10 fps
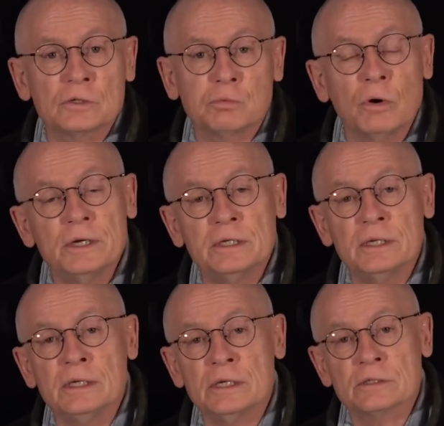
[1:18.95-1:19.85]
20
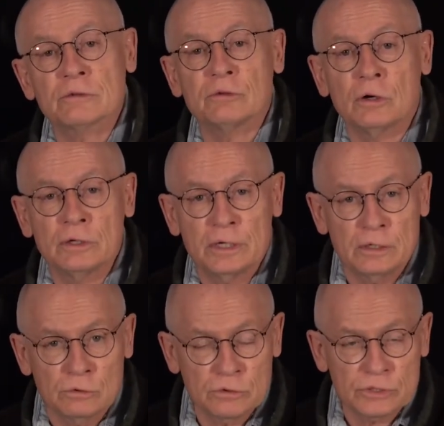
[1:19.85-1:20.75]
years of
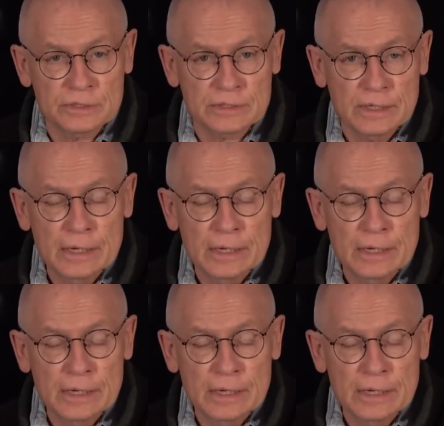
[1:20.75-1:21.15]
online auctions